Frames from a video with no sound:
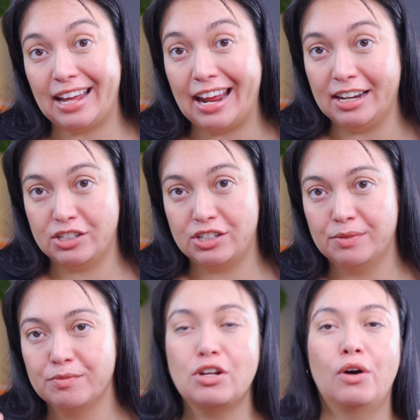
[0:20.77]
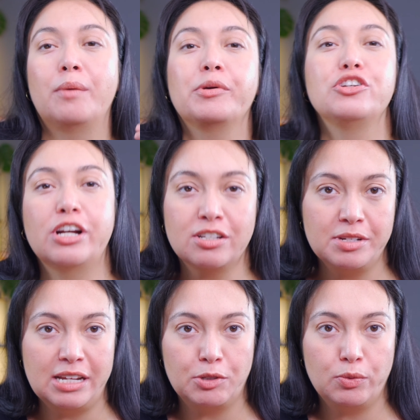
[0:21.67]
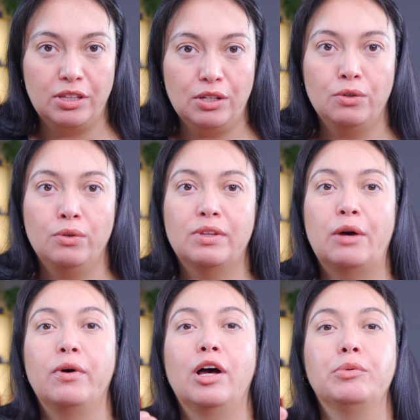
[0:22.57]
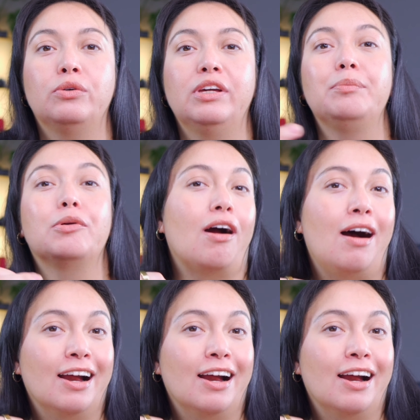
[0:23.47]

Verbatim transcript: engaged. So, I'm going to share some tips with you that will help you keep your